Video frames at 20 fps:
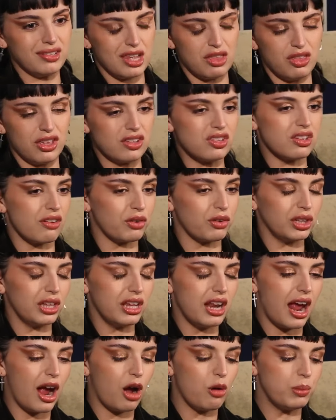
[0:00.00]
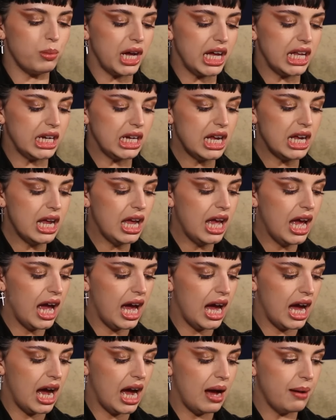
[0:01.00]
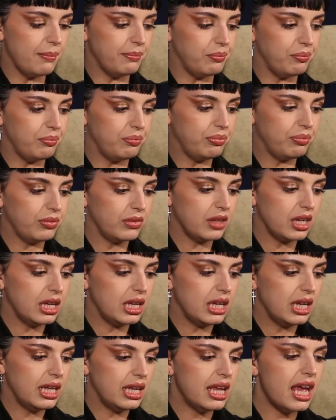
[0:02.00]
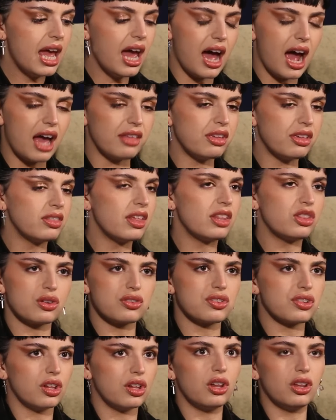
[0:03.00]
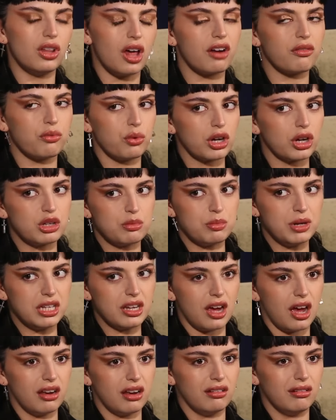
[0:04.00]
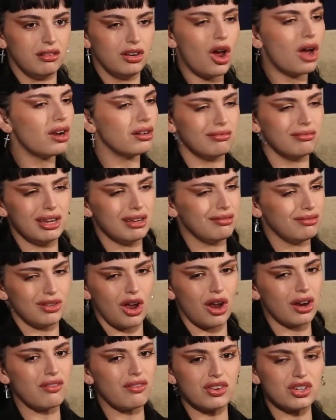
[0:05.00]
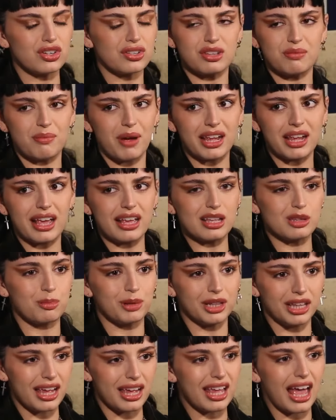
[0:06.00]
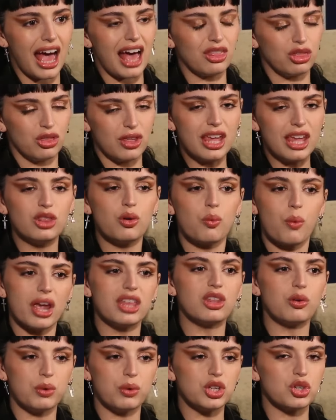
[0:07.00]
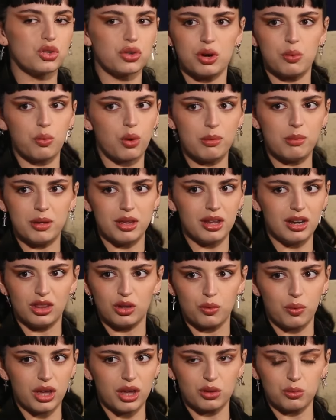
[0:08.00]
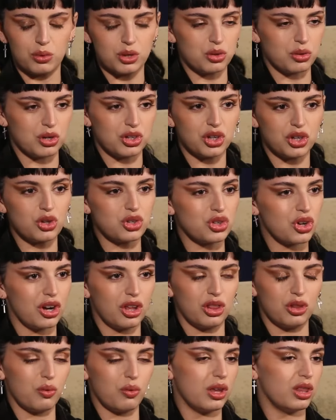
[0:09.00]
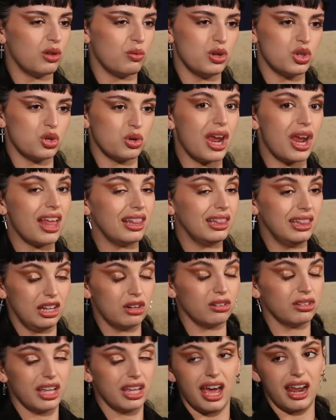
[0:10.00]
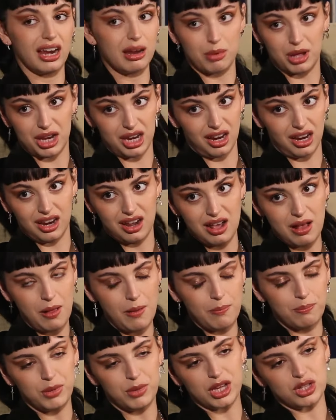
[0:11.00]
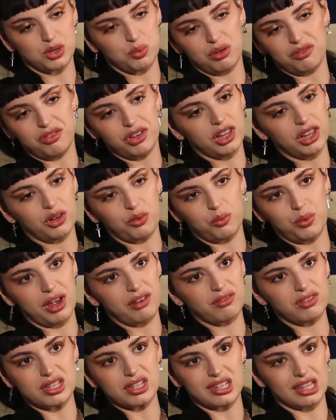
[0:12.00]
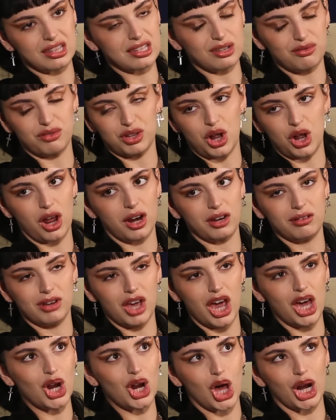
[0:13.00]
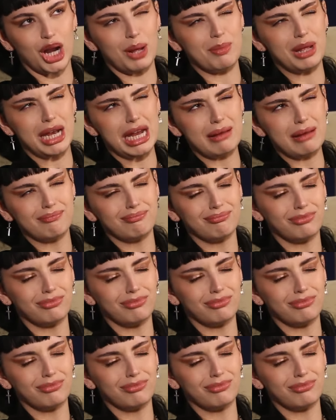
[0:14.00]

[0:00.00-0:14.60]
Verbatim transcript: see things differently now. But um, yeah, I think that there's still a lot of work to be done. Not not even just in my case, but like at, in the way that we treat women, in the way that we treat children, and the way that we treat literally anybody, because we feel like we have this sense of anon- anonymity